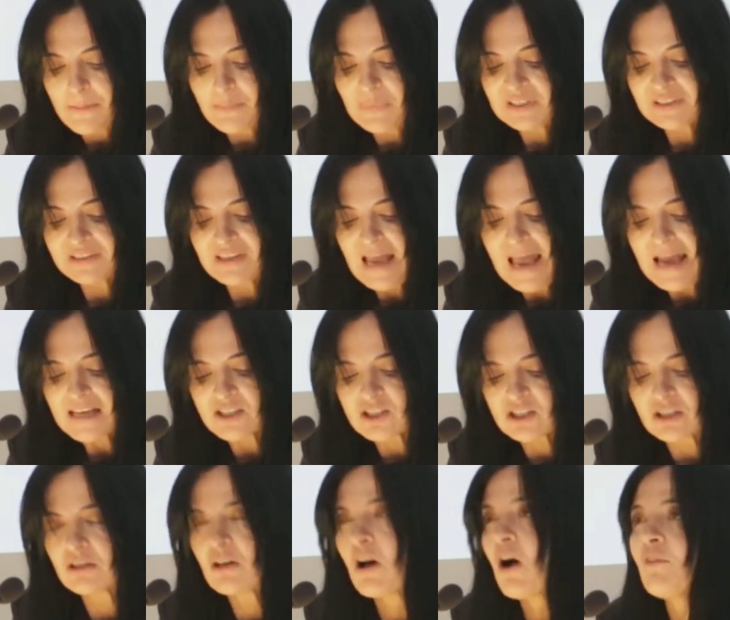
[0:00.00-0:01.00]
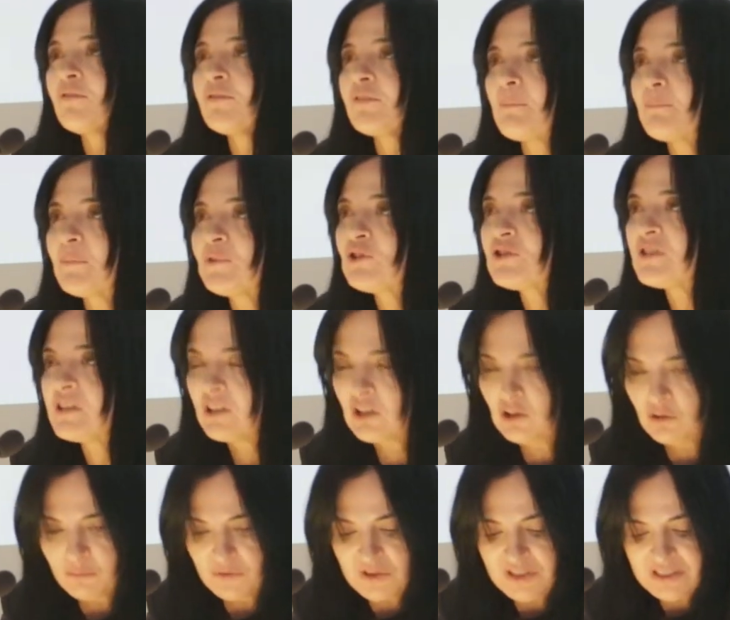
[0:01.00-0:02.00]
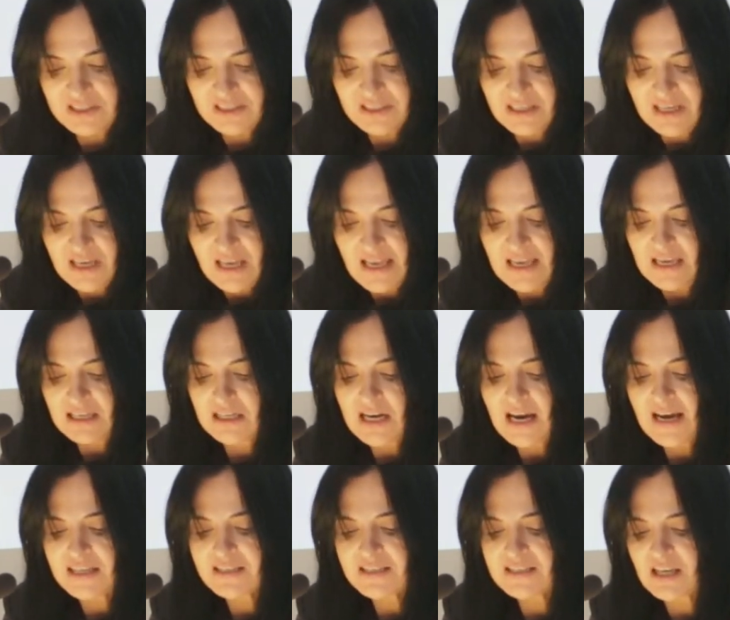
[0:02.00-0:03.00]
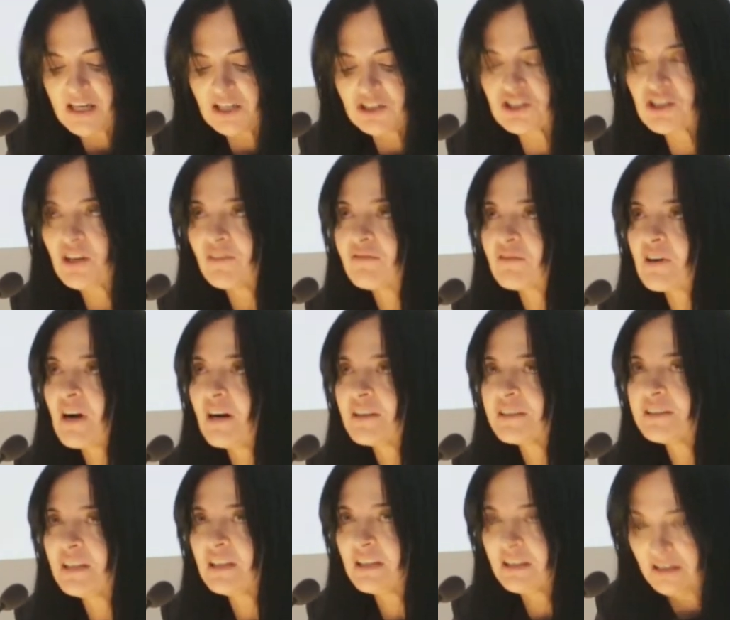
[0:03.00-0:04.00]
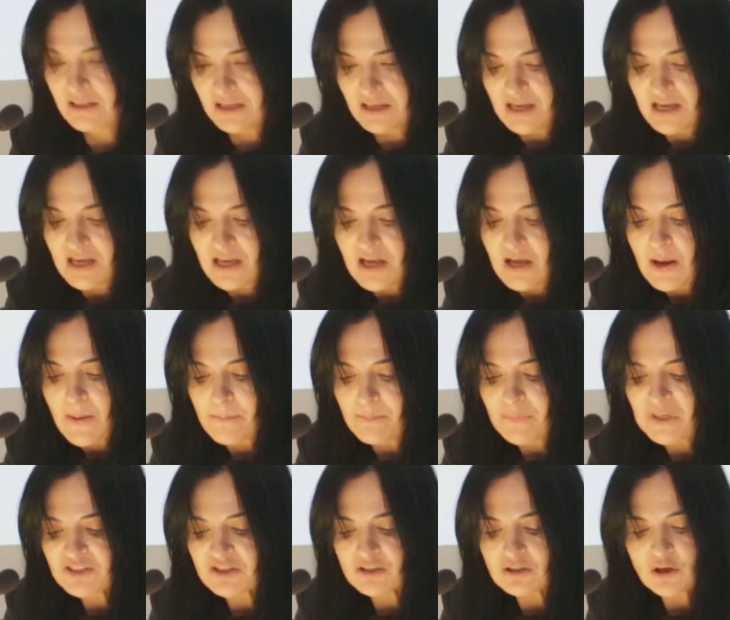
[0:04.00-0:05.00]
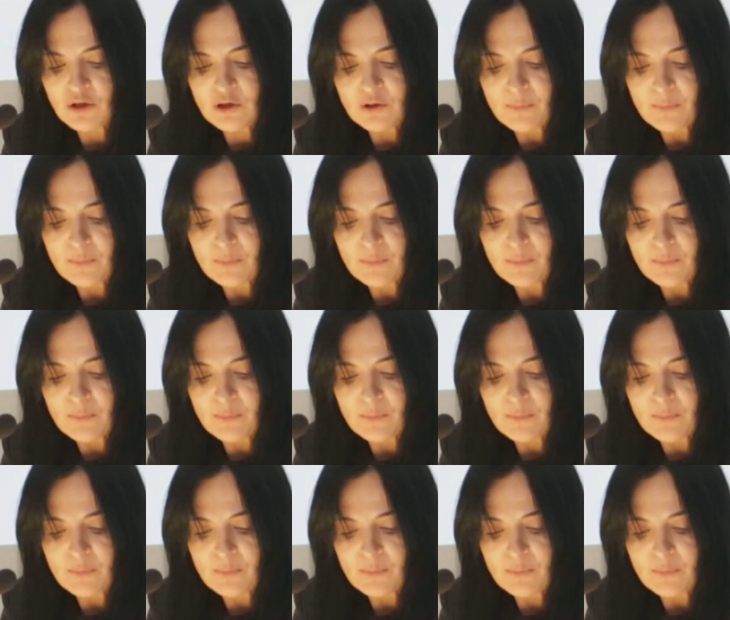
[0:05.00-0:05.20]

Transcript: But the action of museums in ICH safeguarding must